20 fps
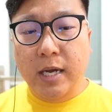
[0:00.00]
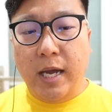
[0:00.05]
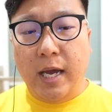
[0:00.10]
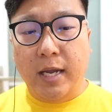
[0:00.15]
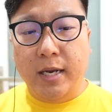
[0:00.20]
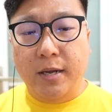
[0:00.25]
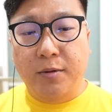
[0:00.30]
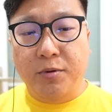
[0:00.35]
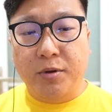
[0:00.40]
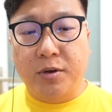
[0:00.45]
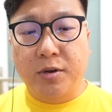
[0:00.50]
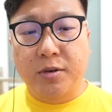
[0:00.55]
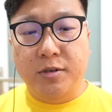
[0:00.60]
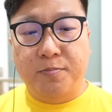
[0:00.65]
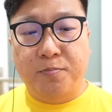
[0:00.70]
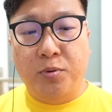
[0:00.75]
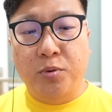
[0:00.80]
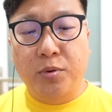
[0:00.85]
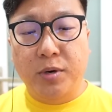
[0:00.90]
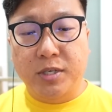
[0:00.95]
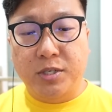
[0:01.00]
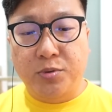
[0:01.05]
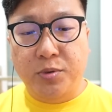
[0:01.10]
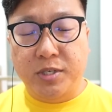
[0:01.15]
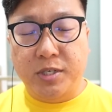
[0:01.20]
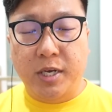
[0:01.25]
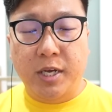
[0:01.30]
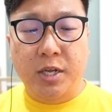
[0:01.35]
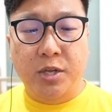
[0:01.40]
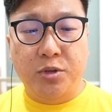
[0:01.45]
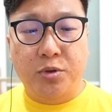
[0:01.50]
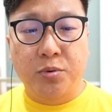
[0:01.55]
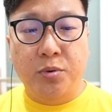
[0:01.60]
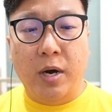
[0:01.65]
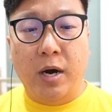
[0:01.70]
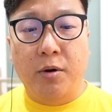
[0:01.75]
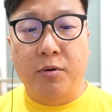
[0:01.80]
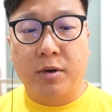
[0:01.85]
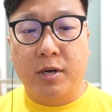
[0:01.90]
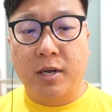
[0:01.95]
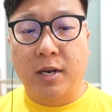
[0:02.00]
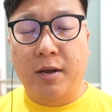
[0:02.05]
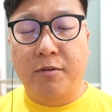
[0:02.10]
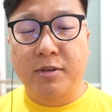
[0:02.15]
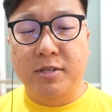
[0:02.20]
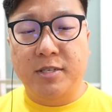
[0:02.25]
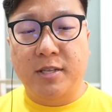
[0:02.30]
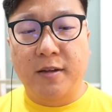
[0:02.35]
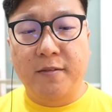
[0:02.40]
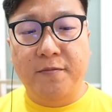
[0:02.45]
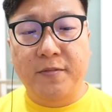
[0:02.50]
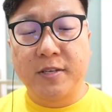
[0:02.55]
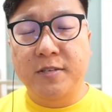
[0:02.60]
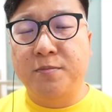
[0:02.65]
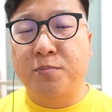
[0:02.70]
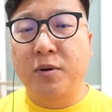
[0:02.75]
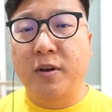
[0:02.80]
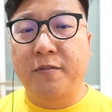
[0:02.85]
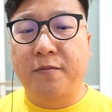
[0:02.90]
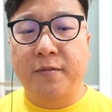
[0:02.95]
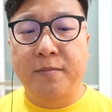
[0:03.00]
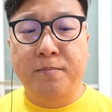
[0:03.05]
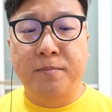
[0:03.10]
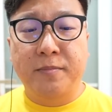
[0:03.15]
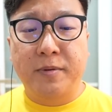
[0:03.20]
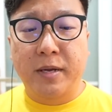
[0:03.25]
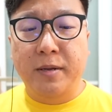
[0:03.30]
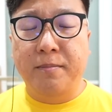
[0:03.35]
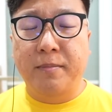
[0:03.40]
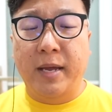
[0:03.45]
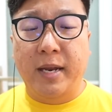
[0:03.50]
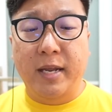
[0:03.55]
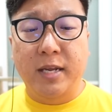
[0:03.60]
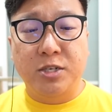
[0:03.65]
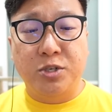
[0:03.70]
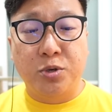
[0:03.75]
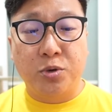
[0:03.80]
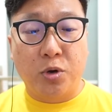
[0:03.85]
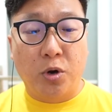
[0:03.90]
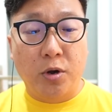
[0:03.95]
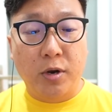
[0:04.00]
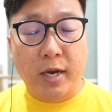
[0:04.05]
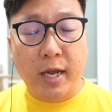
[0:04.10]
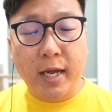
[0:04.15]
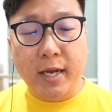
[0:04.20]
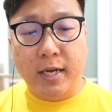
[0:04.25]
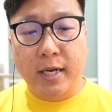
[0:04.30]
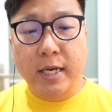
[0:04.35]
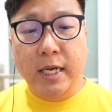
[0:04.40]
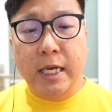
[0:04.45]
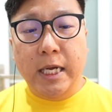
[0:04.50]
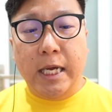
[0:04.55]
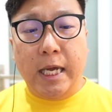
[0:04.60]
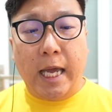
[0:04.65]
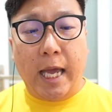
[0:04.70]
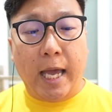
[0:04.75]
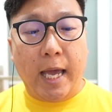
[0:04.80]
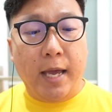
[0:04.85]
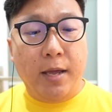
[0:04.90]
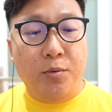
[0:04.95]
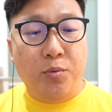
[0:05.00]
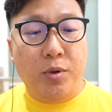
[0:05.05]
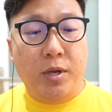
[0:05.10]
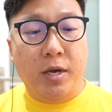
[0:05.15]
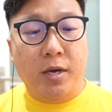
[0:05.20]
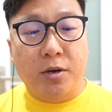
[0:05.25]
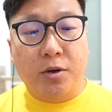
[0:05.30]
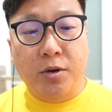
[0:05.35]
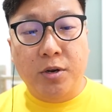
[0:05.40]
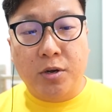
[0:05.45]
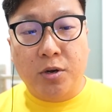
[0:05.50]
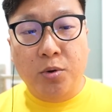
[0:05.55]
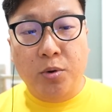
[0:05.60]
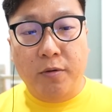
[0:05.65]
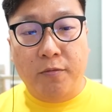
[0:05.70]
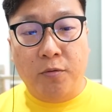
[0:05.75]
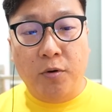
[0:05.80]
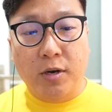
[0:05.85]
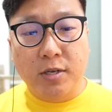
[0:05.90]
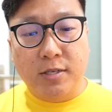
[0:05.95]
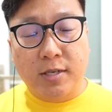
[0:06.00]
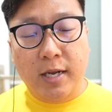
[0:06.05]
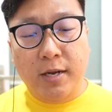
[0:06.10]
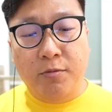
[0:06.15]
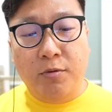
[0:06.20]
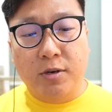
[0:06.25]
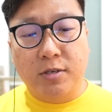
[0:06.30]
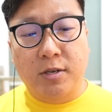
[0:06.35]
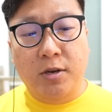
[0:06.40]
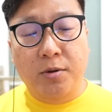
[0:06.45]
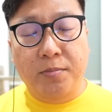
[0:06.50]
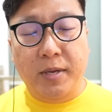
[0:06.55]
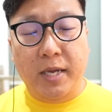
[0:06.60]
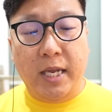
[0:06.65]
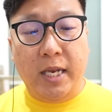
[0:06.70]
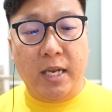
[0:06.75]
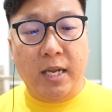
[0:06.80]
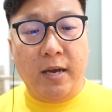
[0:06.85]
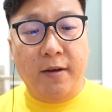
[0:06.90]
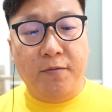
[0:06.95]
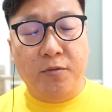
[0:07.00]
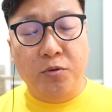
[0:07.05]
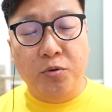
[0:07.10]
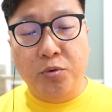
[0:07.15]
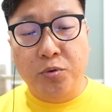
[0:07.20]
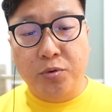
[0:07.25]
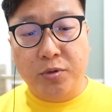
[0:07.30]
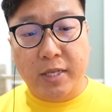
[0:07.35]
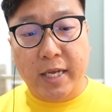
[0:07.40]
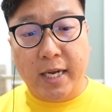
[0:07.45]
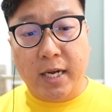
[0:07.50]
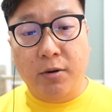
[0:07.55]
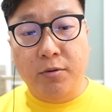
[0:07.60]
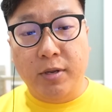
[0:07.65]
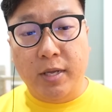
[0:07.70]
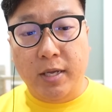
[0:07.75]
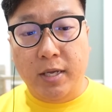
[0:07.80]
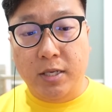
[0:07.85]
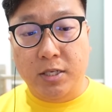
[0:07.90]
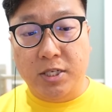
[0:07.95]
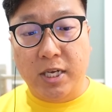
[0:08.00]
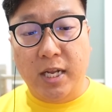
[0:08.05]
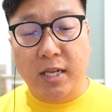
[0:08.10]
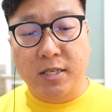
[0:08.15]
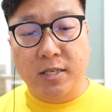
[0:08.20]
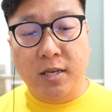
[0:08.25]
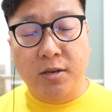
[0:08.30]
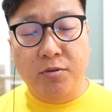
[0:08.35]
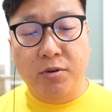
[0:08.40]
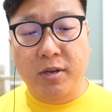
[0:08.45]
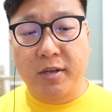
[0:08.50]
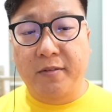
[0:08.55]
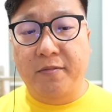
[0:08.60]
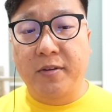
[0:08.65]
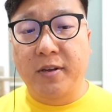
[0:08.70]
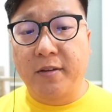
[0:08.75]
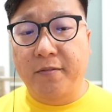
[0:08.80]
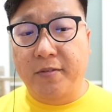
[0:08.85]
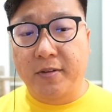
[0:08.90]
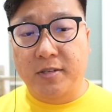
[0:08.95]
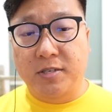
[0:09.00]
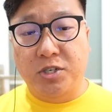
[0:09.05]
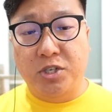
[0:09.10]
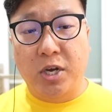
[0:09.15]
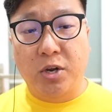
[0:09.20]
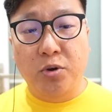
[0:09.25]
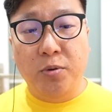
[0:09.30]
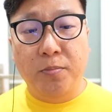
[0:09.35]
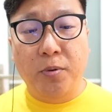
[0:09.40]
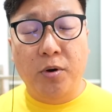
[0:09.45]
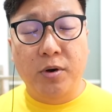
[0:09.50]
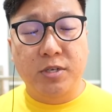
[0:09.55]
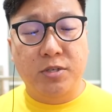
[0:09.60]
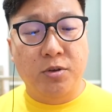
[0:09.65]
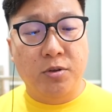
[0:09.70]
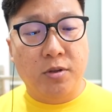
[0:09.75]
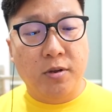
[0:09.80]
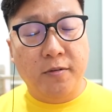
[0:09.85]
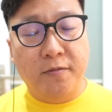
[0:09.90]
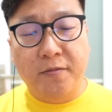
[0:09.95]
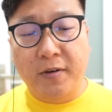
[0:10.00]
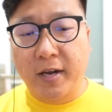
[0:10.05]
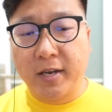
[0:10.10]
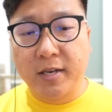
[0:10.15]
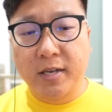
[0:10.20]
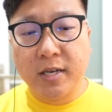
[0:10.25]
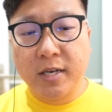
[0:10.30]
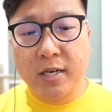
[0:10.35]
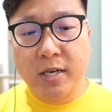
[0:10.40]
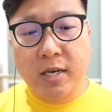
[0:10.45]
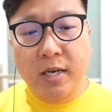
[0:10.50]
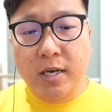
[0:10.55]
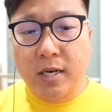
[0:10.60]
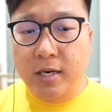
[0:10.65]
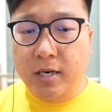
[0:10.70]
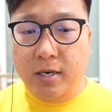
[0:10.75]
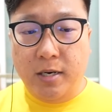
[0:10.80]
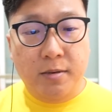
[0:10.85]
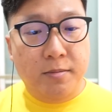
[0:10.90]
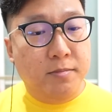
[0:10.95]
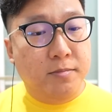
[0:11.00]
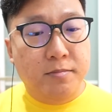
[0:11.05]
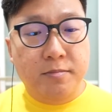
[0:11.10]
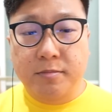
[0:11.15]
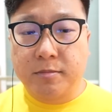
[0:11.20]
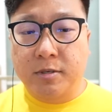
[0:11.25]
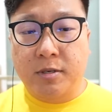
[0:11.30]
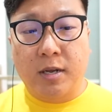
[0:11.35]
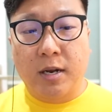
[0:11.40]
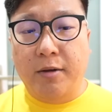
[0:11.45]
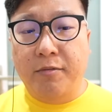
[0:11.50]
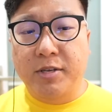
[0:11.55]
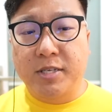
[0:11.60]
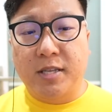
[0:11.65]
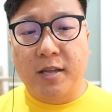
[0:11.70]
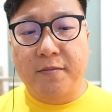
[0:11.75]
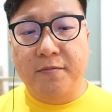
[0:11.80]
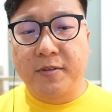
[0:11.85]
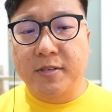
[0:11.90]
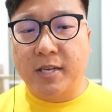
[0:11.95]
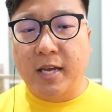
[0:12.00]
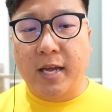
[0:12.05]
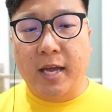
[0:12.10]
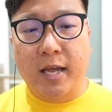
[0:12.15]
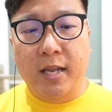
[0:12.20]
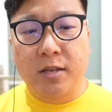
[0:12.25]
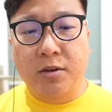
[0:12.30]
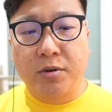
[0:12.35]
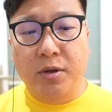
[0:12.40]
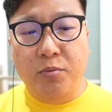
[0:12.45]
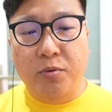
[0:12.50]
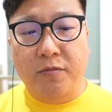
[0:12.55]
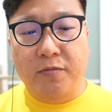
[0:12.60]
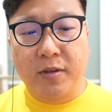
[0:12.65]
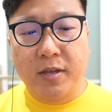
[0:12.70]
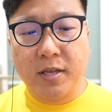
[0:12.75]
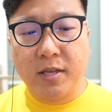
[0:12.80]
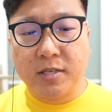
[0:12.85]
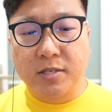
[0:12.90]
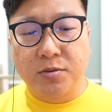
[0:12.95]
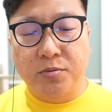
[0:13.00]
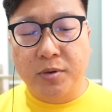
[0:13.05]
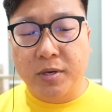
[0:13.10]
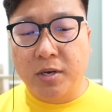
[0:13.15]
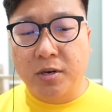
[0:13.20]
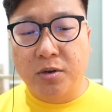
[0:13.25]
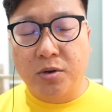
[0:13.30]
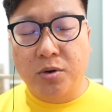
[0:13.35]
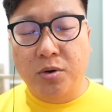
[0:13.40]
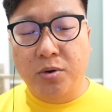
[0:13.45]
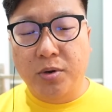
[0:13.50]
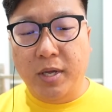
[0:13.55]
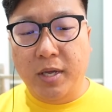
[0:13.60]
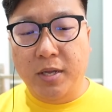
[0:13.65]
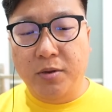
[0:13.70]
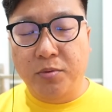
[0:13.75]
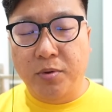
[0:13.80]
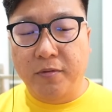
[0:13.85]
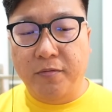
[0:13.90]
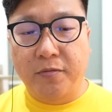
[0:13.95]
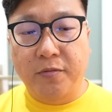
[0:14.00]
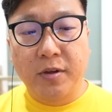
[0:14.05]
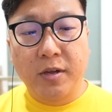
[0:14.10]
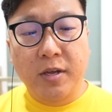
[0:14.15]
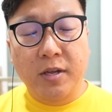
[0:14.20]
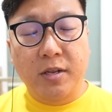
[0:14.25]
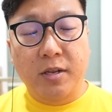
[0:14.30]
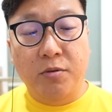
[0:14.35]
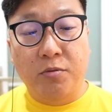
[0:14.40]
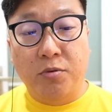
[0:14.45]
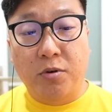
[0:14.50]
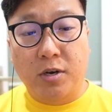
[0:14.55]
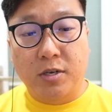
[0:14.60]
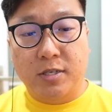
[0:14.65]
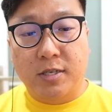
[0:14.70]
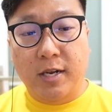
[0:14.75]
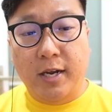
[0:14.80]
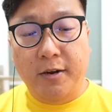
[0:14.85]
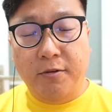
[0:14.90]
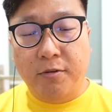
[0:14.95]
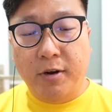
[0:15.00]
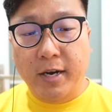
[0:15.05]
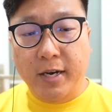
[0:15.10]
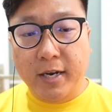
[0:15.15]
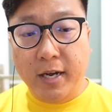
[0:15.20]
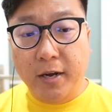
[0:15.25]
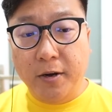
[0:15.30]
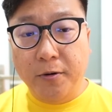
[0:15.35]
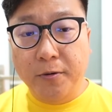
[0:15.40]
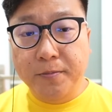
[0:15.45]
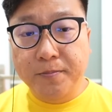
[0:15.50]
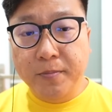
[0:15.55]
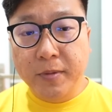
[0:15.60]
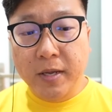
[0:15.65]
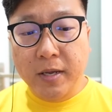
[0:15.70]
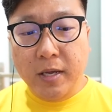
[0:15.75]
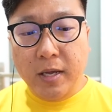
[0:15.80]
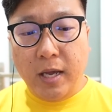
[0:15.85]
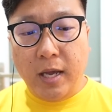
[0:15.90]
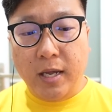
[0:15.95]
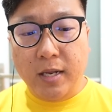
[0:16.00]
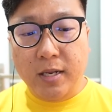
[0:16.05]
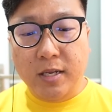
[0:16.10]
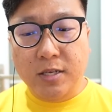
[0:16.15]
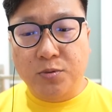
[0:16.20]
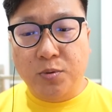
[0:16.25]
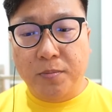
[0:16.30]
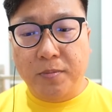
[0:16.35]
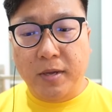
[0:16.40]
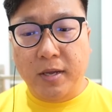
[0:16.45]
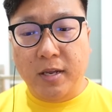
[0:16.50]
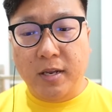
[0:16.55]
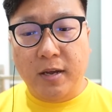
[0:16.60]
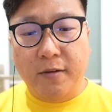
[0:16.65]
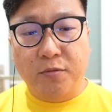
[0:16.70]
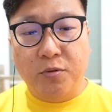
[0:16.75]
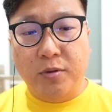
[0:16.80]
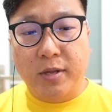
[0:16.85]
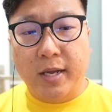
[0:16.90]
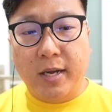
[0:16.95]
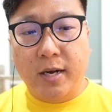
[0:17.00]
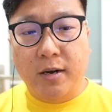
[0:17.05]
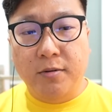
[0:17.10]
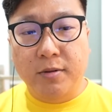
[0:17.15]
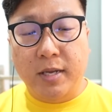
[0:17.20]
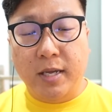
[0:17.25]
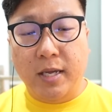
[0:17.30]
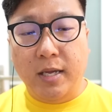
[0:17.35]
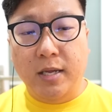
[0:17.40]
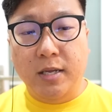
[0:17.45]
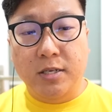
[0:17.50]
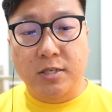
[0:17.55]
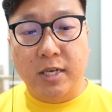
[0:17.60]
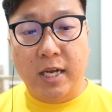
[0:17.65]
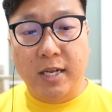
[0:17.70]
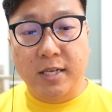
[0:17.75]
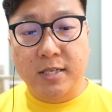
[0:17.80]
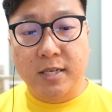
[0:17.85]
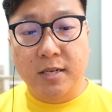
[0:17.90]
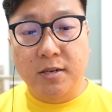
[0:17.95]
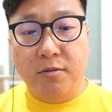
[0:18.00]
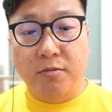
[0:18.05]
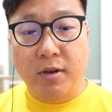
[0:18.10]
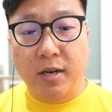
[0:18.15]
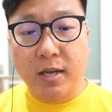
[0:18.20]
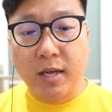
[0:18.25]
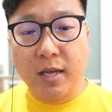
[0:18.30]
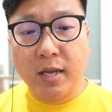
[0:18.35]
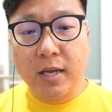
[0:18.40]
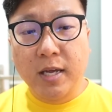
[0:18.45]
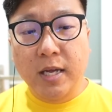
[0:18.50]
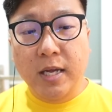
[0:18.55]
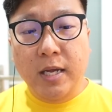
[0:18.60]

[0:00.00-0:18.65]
And then we're going to pull a switch into our Galarian Stunfisk. Brave Bird managed to connect. And we are going to go with Rock Slide. Rock Slide will be enough to take out the Jellicent already. Even if it's Shadow Ball, it's totally fine. Galarian Stunfisk can handle it with ease. We're going to go ahead with the Rock Slide right now. And this will be enough to take out the Jellicent already.